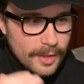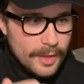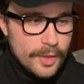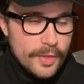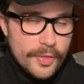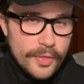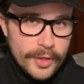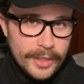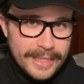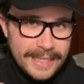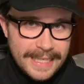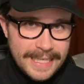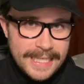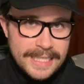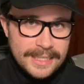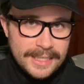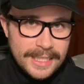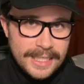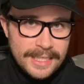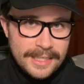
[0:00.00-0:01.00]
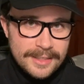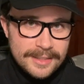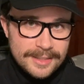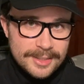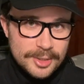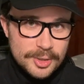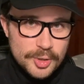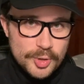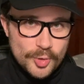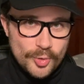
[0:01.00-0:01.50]
The Killing
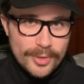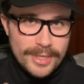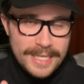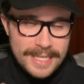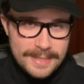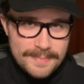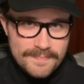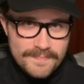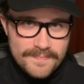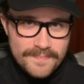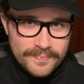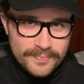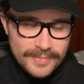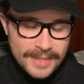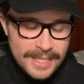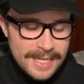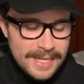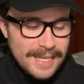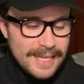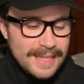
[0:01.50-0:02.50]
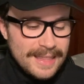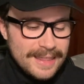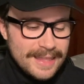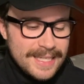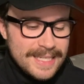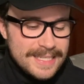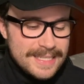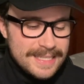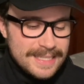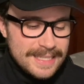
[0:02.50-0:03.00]
Dream.
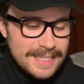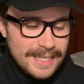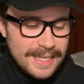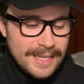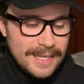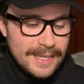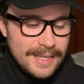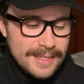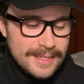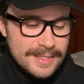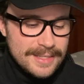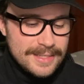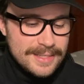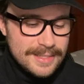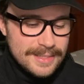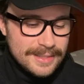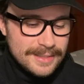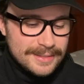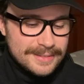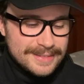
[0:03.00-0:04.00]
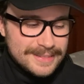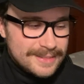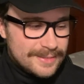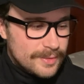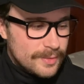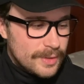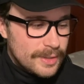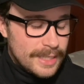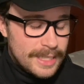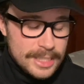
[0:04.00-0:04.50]
This is
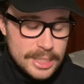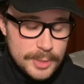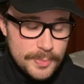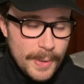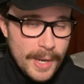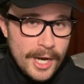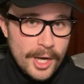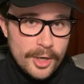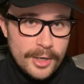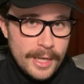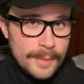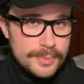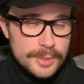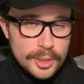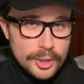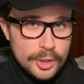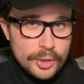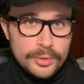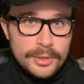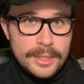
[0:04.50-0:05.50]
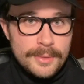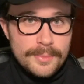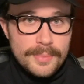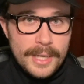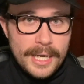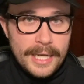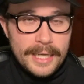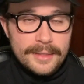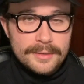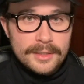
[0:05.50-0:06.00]
inspired absolutely
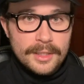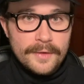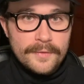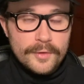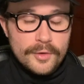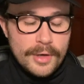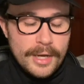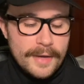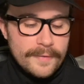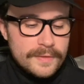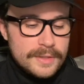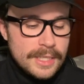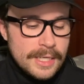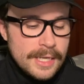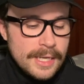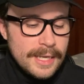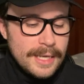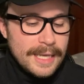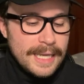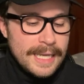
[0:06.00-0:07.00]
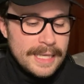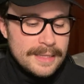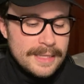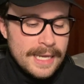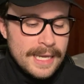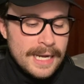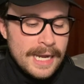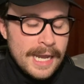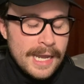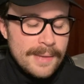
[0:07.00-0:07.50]
by Lovecraft, in
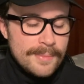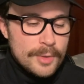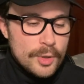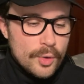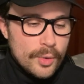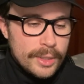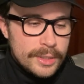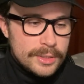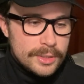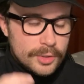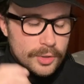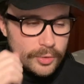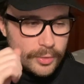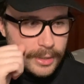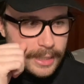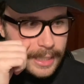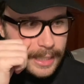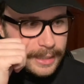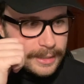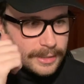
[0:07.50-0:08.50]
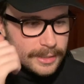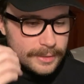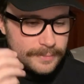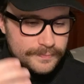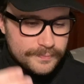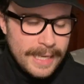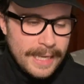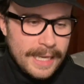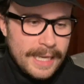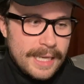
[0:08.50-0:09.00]
that I'm going to create
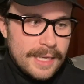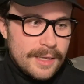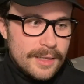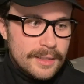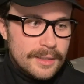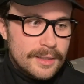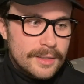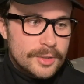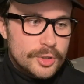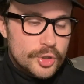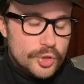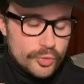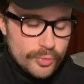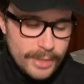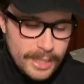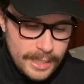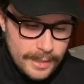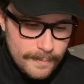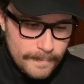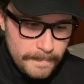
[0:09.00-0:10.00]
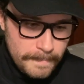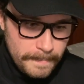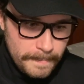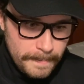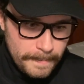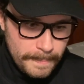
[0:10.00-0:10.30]
a dream,